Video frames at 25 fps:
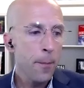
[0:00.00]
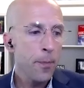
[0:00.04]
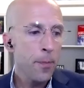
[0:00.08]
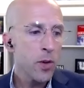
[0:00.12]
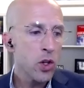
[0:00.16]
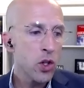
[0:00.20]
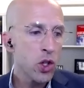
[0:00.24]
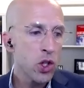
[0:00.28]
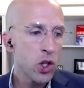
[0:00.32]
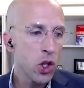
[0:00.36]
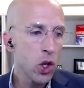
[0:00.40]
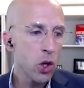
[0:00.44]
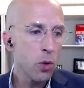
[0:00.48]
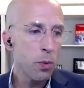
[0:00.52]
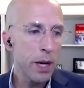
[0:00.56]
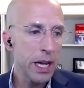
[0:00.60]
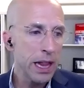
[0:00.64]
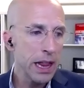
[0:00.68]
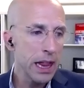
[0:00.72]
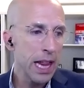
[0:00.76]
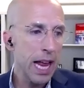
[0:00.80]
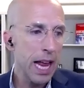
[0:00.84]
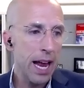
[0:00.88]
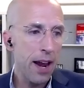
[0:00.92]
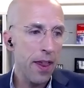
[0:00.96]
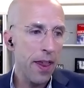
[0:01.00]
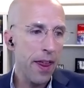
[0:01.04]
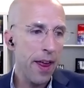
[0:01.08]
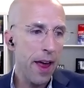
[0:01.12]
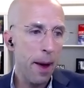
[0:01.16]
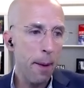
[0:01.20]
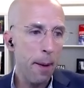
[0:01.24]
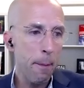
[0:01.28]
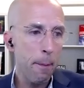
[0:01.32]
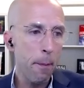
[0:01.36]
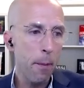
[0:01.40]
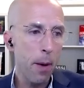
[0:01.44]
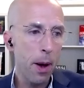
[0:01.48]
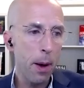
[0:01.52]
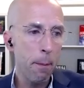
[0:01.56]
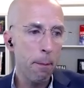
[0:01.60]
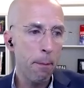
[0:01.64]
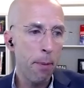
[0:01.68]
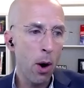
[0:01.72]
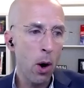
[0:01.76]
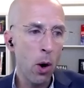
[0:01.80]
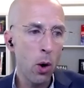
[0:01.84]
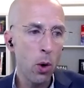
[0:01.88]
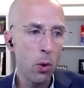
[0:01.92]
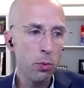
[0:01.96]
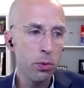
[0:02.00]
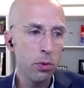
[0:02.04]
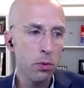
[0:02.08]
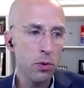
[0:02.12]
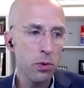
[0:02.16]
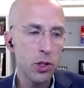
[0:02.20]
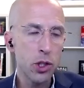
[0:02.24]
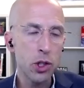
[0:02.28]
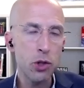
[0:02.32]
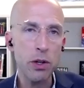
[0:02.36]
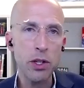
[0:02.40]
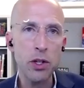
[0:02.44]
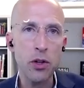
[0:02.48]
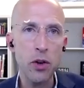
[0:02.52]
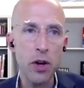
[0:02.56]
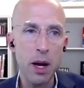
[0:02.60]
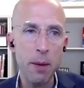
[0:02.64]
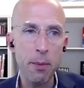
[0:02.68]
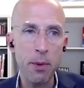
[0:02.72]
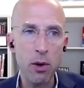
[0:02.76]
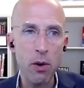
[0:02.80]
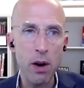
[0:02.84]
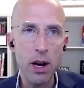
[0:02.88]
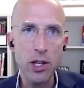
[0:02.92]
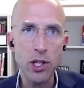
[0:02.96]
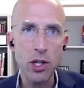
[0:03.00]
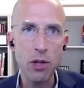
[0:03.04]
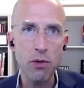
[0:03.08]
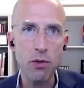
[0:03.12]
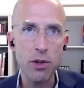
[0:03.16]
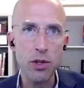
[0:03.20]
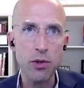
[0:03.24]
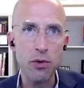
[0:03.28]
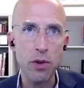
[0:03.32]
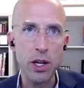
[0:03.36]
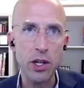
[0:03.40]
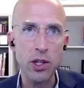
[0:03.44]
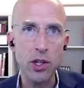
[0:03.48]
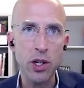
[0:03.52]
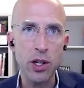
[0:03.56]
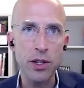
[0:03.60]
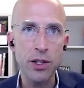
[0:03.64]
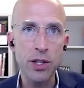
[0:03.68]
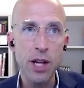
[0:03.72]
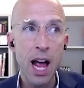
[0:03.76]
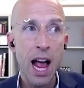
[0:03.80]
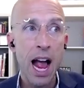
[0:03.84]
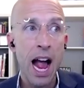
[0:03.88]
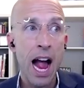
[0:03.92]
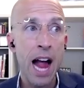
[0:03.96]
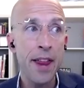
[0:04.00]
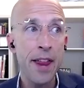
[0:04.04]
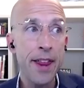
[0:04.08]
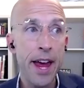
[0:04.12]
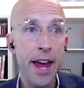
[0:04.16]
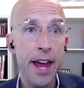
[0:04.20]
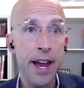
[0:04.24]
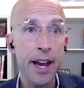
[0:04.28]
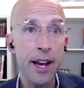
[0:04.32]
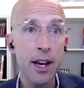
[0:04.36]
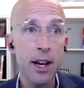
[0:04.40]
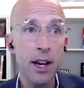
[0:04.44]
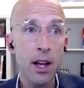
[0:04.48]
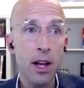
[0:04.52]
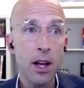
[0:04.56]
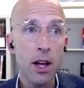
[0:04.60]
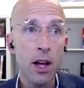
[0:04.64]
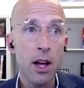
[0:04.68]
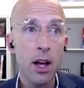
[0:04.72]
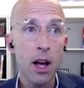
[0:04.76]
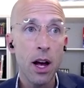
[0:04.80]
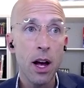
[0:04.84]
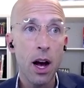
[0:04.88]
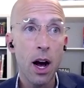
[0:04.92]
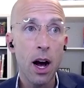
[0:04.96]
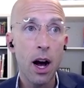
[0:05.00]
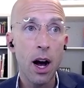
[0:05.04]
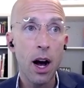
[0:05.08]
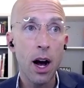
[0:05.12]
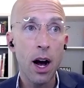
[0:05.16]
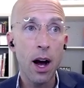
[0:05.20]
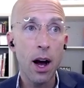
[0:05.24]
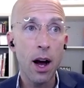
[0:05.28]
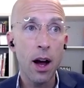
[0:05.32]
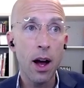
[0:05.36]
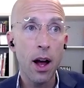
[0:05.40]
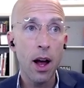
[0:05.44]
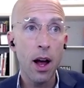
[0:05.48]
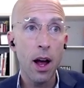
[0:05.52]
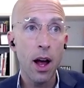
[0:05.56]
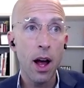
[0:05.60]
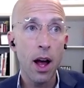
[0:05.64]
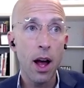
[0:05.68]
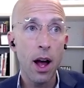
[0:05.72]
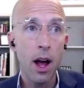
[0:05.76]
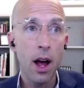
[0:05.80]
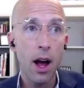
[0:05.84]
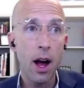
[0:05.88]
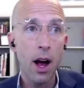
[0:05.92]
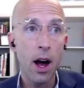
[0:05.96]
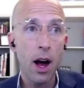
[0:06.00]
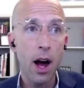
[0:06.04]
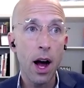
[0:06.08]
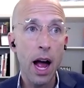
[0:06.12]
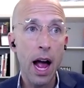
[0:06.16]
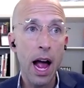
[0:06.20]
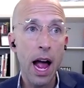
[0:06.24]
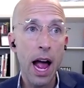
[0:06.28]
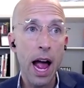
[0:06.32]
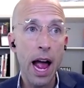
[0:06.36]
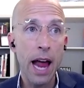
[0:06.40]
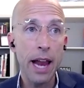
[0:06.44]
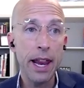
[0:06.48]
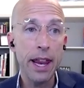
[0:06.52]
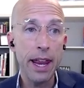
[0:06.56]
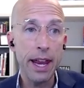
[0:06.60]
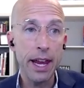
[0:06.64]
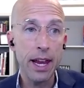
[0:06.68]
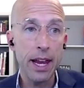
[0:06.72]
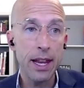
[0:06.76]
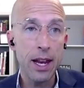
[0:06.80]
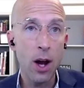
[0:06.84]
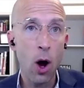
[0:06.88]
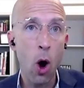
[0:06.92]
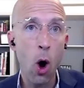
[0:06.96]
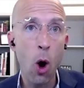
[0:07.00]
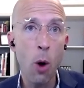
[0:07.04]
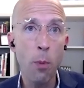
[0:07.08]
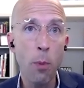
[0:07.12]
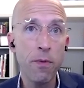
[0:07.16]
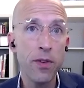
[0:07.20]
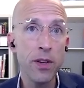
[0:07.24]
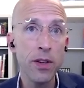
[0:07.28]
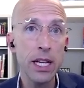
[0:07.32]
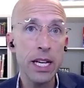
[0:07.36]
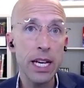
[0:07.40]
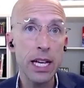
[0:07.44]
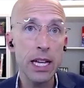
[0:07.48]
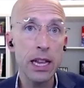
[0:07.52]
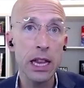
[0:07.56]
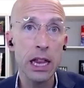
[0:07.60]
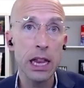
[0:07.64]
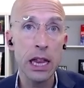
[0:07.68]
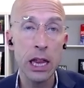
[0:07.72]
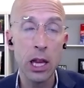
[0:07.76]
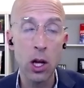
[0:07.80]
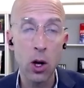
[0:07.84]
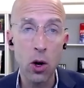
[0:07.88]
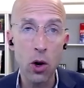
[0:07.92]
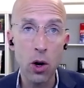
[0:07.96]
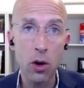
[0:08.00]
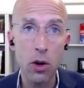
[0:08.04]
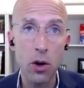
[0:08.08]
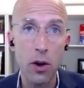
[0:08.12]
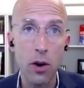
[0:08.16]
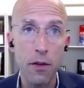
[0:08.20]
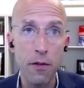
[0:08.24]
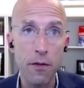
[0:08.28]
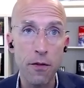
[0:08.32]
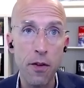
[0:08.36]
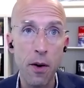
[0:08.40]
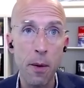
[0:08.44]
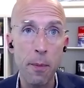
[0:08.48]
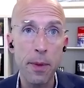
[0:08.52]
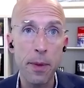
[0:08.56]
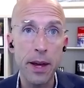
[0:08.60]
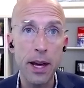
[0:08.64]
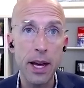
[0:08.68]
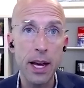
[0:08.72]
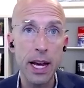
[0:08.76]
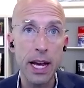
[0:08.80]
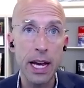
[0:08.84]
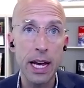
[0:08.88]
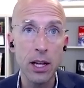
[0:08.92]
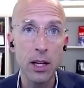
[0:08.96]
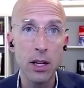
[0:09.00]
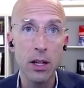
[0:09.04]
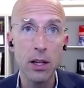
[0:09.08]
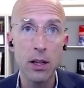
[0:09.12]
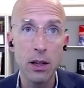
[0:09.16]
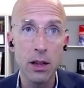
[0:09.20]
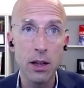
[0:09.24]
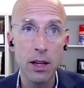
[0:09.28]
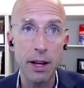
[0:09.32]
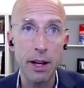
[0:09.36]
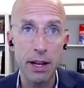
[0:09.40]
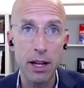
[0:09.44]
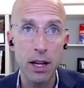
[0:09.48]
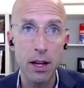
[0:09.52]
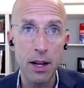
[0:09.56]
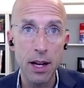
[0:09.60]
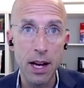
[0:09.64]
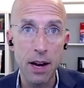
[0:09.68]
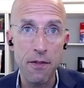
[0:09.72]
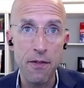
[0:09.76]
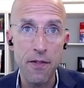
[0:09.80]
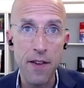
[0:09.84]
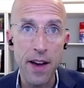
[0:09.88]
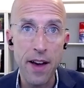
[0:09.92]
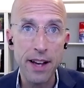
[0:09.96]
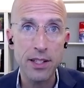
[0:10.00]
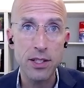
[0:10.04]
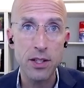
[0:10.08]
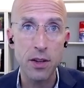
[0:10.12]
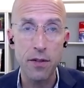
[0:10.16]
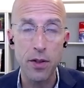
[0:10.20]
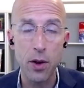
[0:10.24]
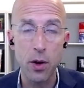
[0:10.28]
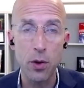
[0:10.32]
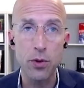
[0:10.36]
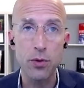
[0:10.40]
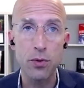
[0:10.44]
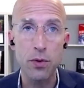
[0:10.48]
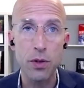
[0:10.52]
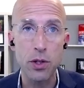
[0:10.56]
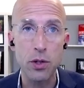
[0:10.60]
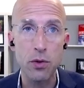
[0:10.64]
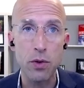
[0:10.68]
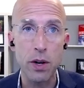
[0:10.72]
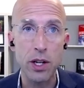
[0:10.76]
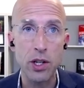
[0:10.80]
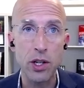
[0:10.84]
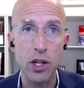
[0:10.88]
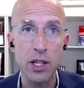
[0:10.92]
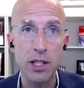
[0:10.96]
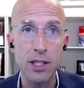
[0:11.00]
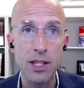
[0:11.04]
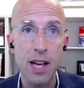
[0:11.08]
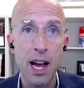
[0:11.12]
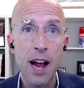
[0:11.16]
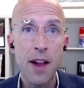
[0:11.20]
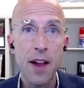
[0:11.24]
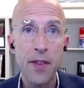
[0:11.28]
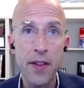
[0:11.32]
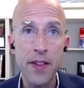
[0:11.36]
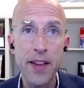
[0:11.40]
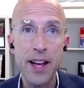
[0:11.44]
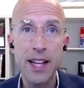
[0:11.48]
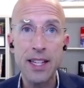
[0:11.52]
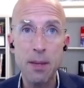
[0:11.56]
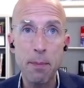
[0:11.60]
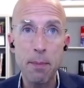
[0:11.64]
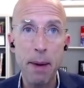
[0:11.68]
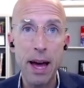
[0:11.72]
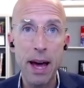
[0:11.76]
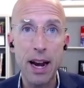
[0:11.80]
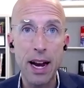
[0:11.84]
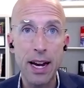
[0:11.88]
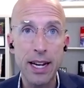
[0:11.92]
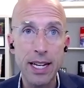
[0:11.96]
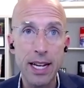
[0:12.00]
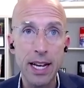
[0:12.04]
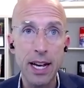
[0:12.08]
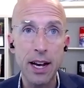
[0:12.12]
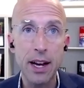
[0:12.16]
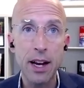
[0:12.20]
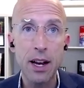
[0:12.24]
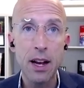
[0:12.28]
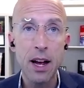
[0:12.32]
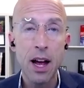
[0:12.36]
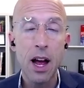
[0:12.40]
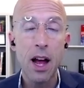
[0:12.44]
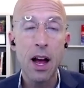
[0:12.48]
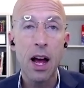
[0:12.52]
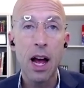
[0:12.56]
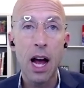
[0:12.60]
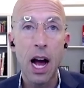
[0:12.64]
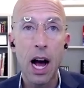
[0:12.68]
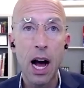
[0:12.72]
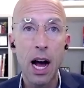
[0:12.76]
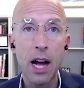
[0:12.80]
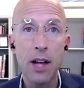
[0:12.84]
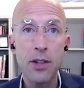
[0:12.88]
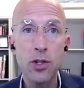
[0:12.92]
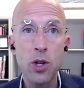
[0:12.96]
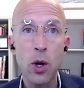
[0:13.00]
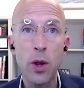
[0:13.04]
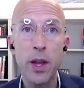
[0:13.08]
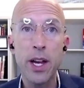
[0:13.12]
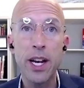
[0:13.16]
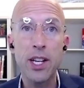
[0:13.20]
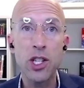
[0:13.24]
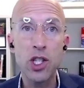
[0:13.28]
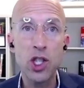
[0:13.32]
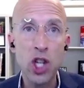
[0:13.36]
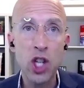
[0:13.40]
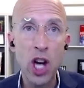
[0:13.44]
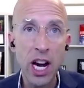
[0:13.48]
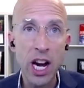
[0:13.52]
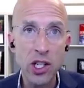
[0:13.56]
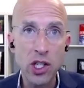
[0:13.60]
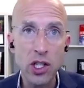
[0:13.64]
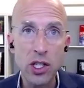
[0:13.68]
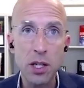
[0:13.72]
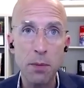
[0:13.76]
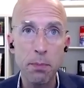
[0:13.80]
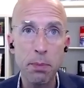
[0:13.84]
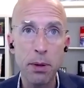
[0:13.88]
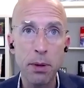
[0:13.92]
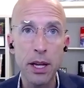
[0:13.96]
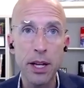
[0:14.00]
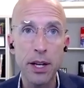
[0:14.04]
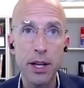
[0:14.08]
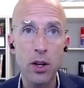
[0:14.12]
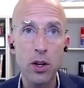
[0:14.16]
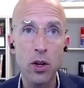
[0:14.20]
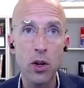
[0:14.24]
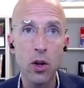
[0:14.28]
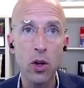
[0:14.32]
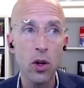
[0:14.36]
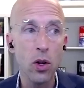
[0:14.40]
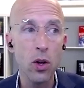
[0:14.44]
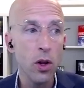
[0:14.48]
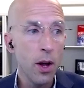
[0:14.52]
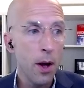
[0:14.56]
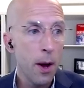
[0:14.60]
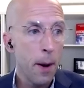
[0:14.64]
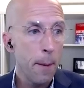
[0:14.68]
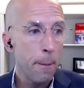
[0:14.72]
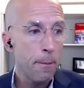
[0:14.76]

Should we let them impose stricter immigration restrictions and then hopefully learn from the ill effects of those restrictions that's a bad idea, so that it changes the political